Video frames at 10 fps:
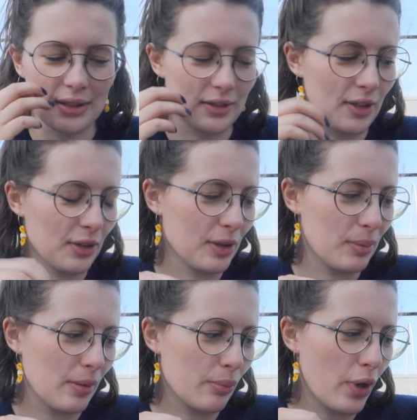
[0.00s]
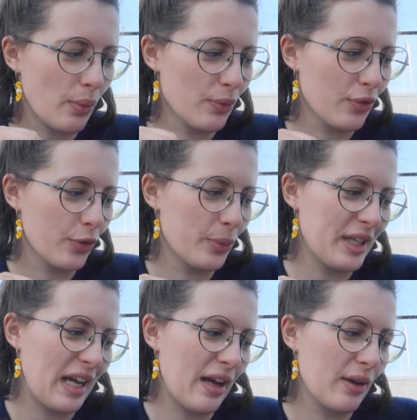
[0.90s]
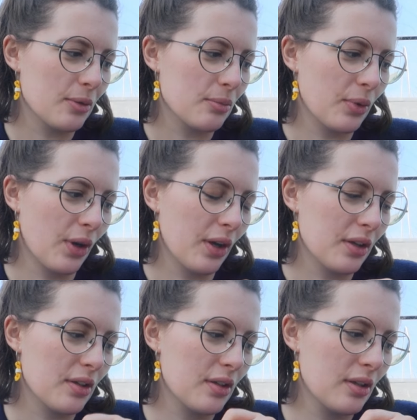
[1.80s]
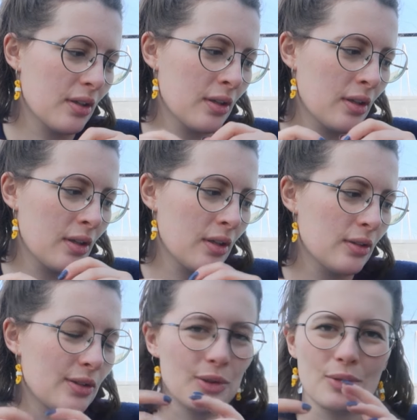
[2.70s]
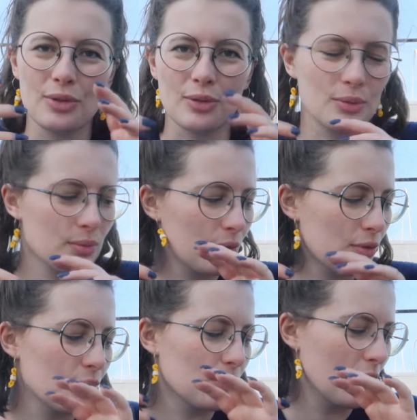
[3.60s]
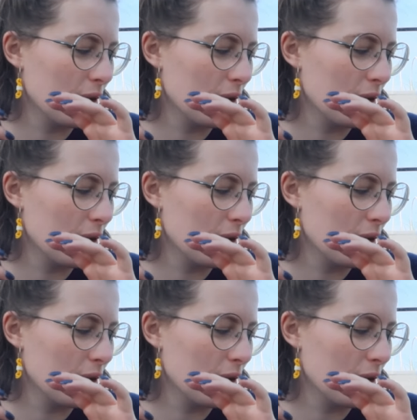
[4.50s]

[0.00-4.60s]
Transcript: it's not going to be a problem for me now but due to due to,